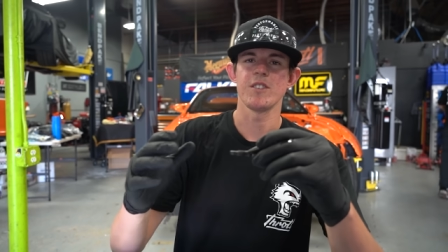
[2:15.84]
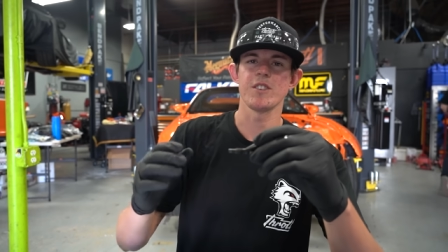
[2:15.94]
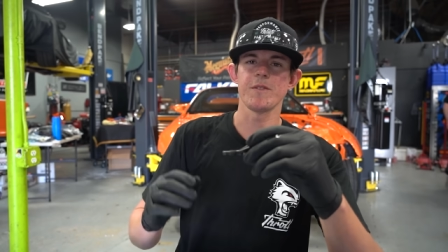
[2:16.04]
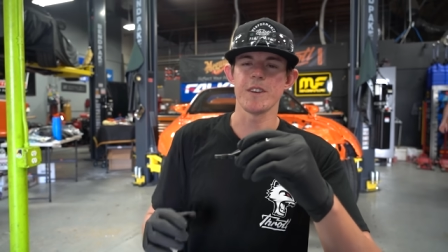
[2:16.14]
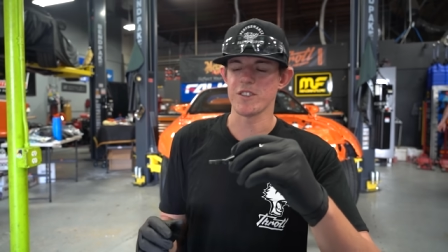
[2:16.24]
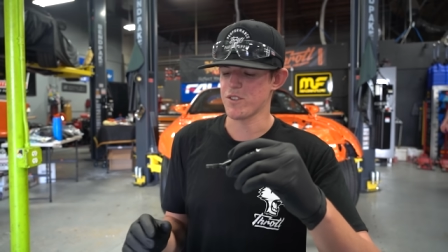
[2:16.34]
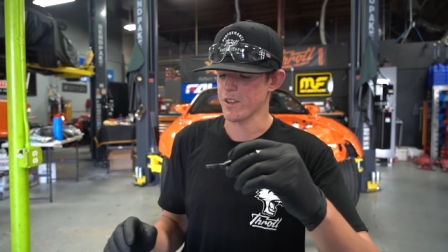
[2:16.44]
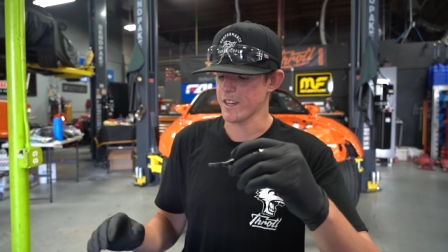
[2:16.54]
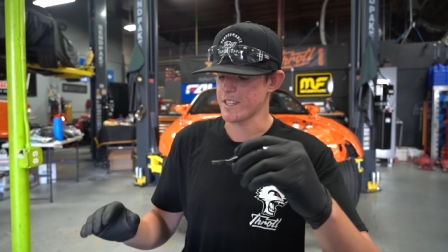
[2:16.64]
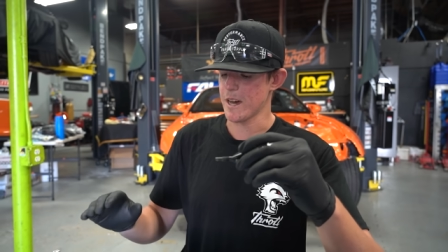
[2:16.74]
So I just finished
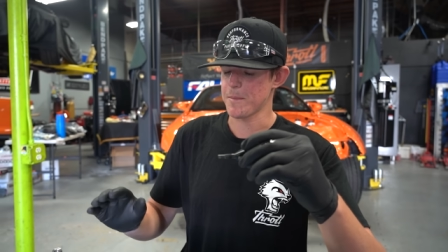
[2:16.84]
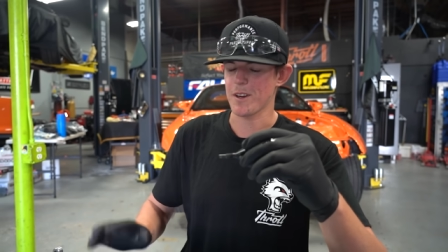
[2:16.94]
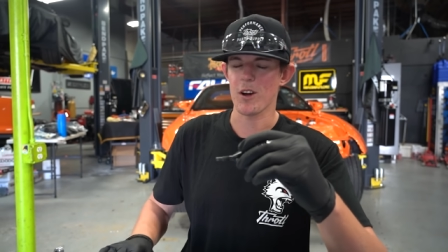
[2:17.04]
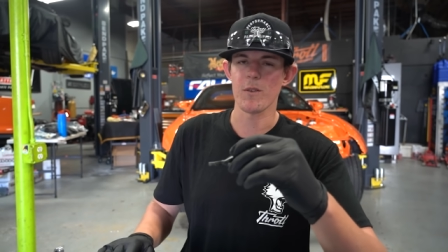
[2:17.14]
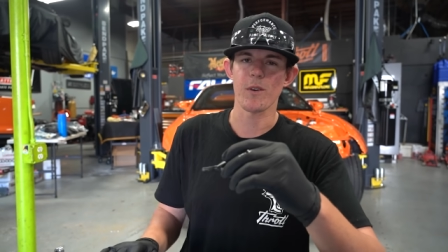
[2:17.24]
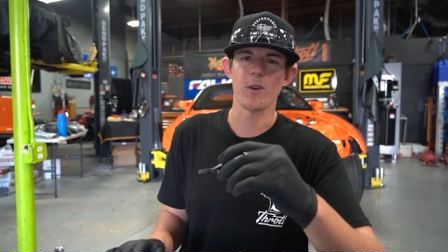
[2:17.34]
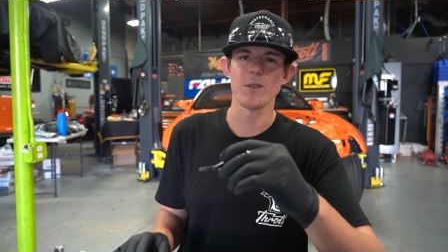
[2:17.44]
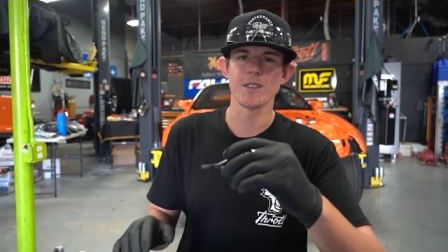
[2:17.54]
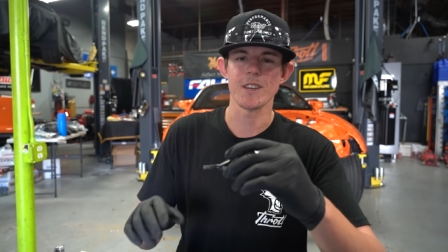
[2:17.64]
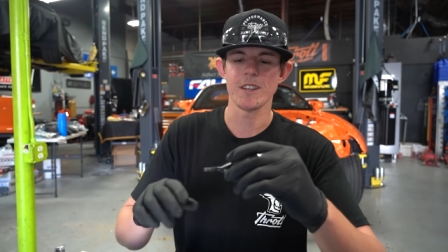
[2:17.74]
drilling and tapping all of our
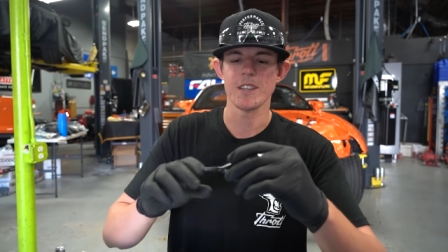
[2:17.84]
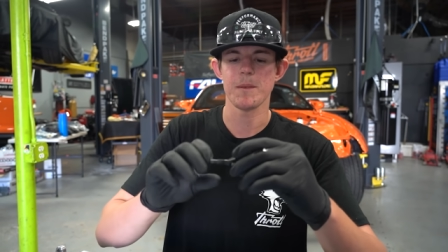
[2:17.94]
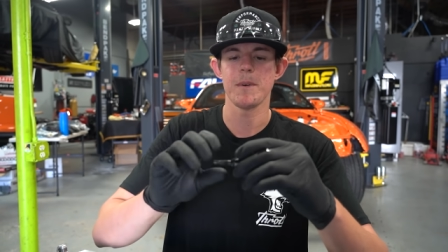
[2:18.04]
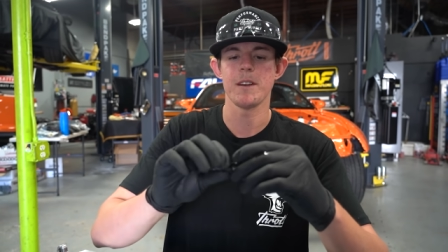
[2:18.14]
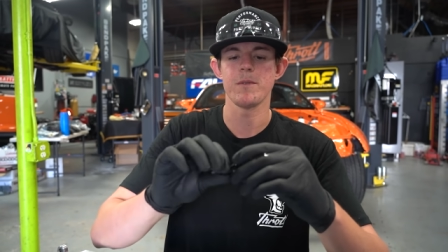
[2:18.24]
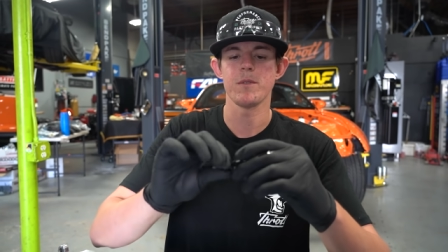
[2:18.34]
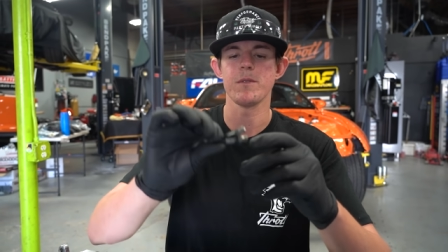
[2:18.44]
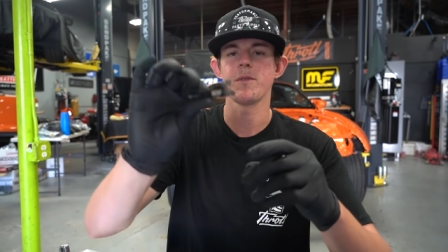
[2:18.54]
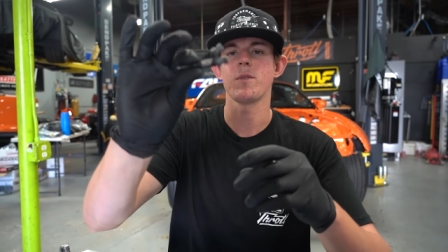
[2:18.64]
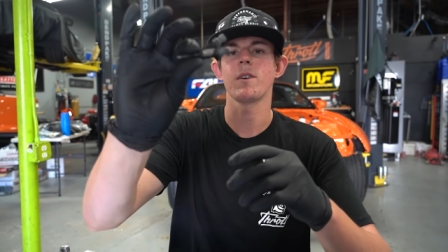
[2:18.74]
holes in the intake
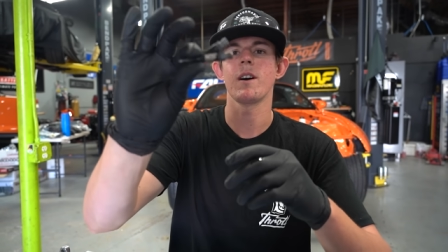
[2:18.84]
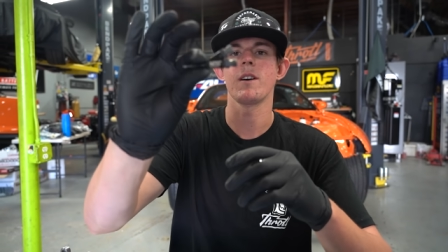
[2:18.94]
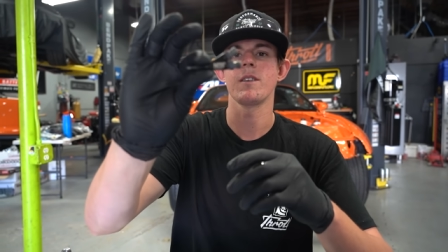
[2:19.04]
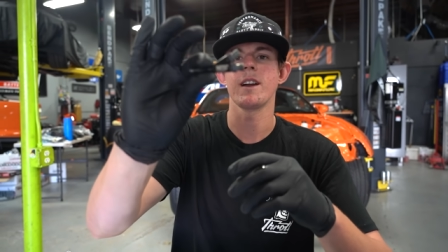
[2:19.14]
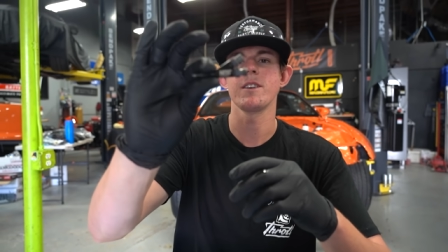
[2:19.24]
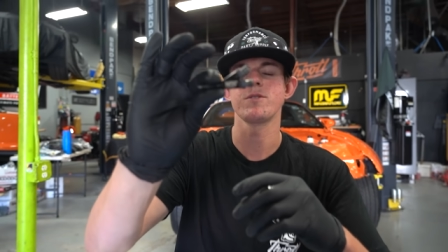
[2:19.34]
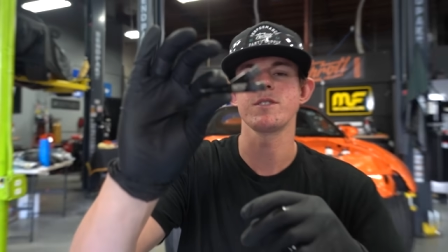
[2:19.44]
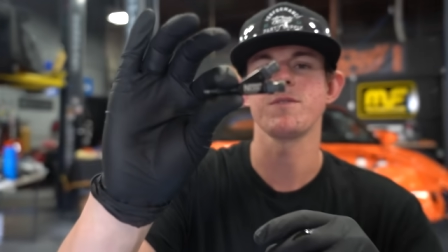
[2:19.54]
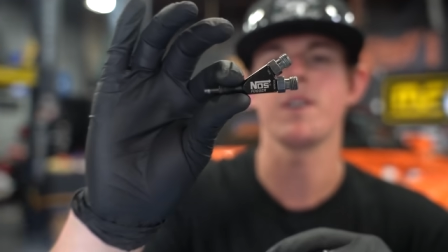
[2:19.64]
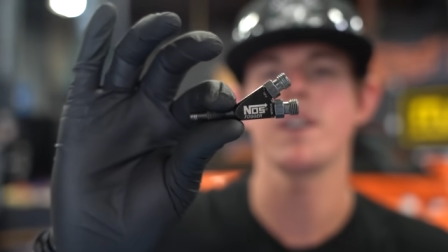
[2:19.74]
manifold for our
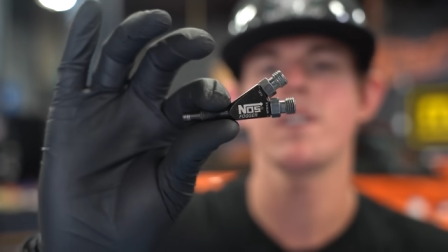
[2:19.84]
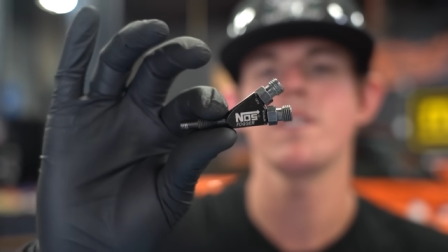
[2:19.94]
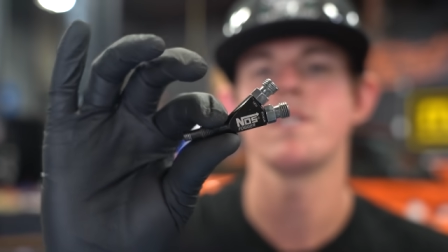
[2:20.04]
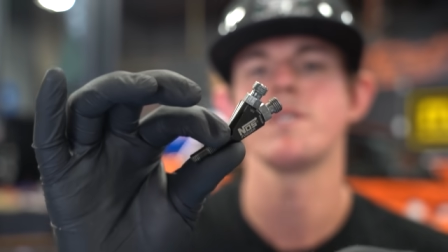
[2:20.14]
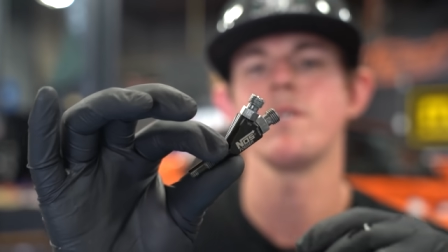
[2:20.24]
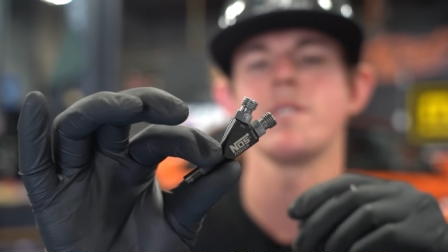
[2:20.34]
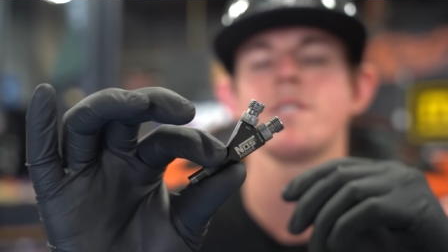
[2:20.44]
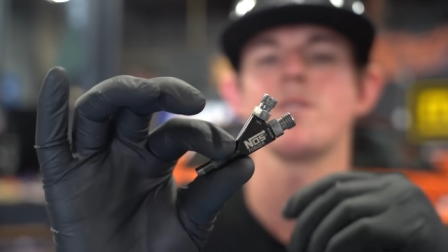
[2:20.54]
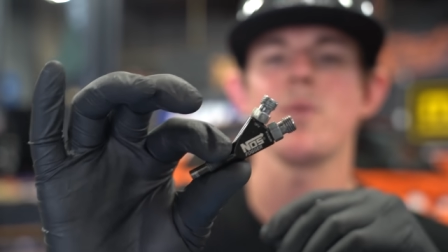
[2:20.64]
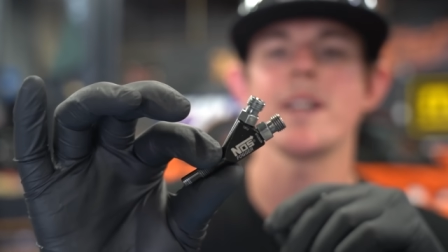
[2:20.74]
nitrous fogger. So this
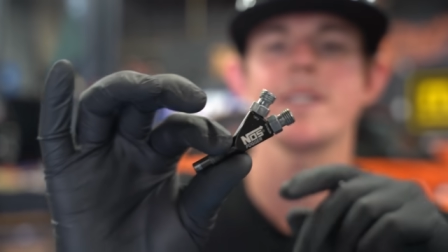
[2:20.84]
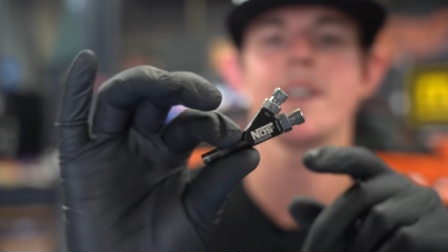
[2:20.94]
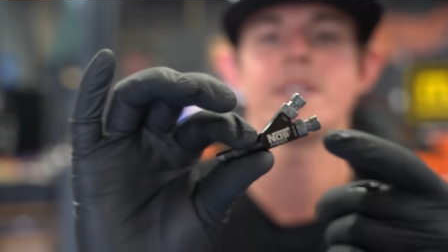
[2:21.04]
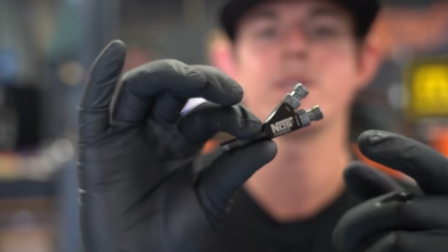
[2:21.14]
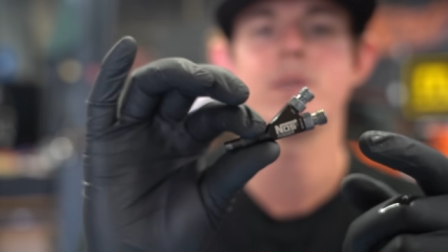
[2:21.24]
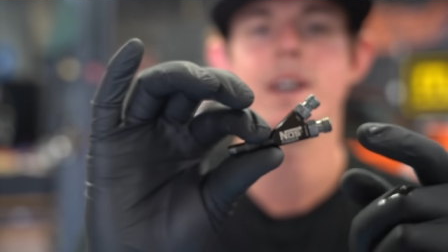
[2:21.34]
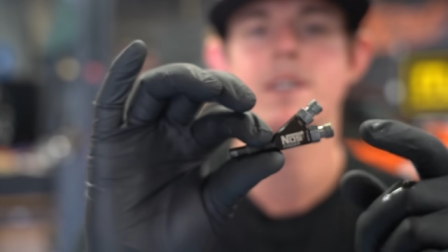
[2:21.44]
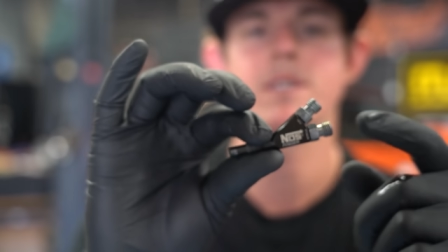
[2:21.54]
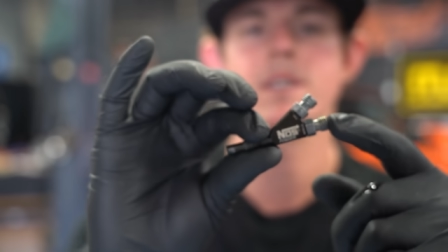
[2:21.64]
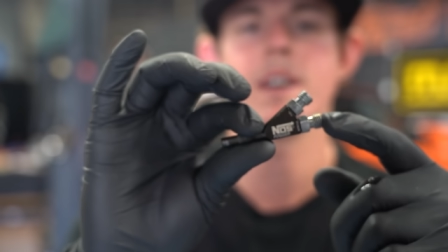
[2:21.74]
is a wet kit, so it
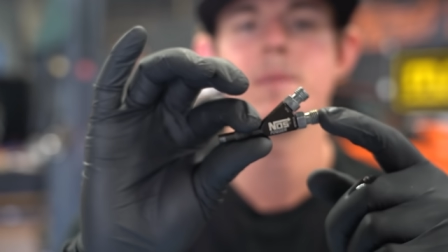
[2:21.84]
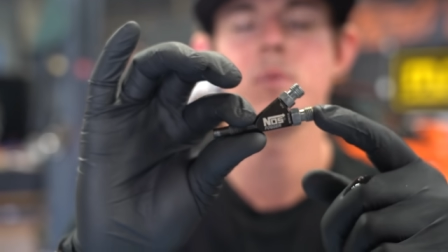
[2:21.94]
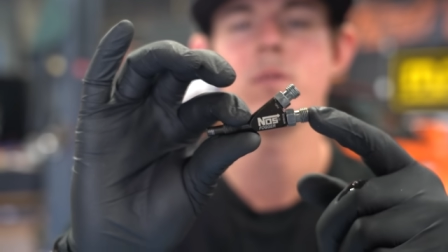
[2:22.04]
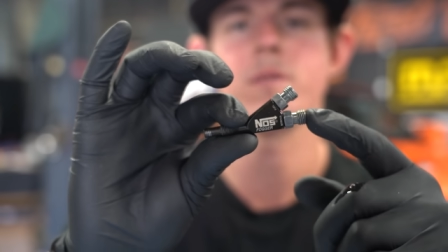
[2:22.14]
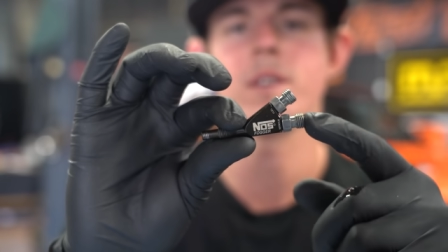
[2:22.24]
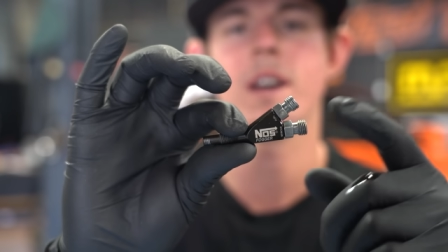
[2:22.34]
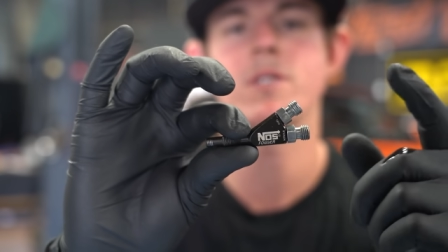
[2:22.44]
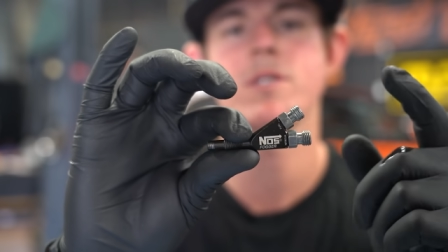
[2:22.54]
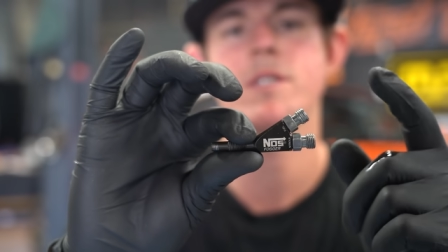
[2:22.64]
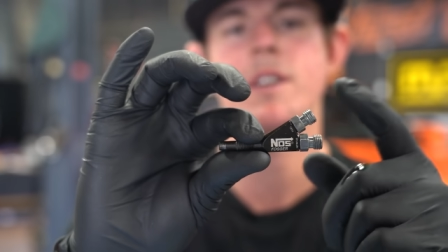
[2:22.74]
has a port for
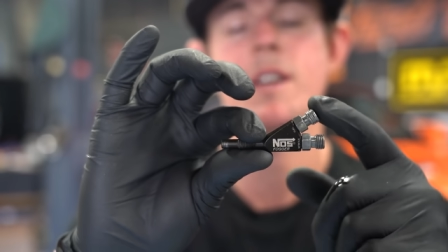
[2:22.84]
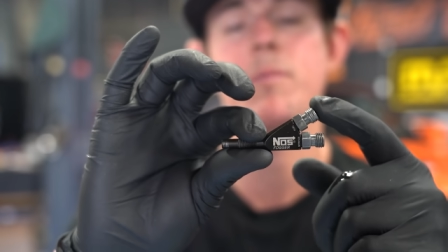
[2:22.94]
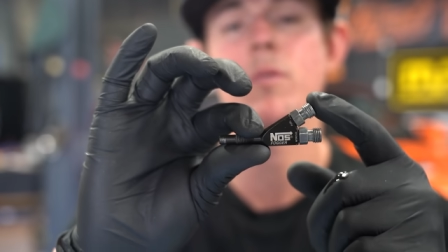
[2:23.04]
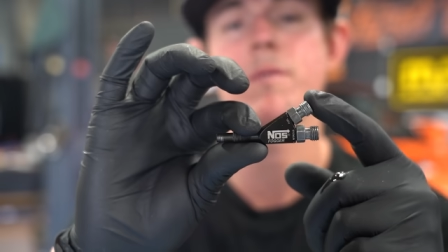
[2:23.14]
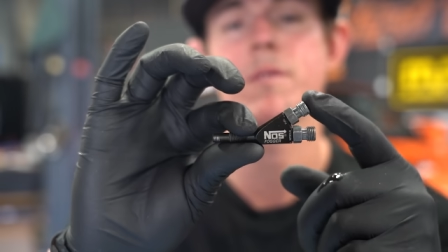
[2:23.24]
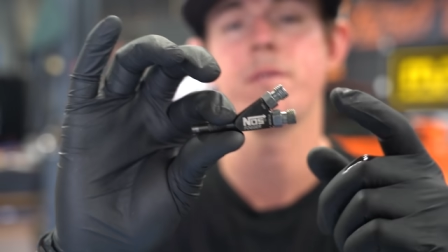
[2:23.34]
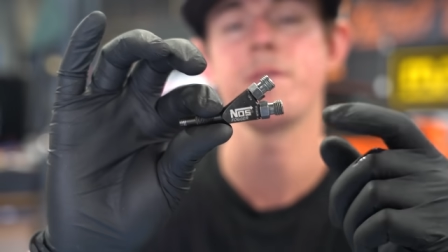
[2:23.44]
nitrous and a port for